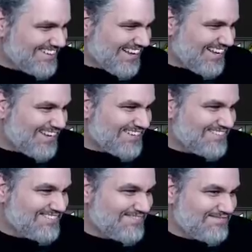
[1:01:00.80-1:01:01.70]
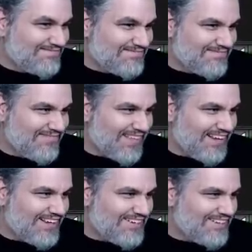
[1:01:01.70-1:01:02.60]
Thank you.
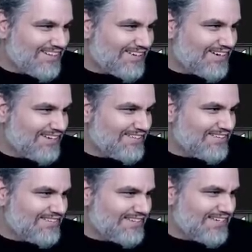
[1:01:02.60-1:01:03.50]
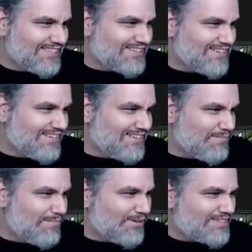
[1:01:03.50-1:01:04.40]
Thank you. You think they're gonna? Oh, they discarded
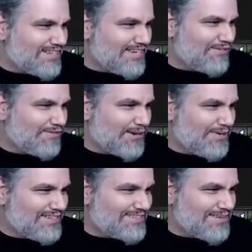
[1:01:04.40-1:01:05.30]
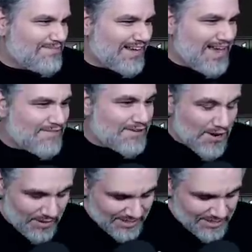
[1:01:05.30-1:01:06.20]
burst lightning and runaway steam. I have
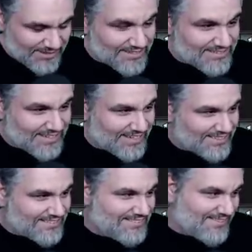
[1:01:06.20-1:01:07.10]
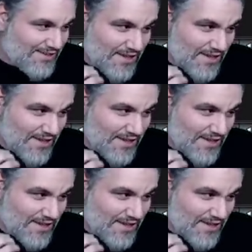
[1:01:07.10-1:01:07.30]
no idea what this deck is.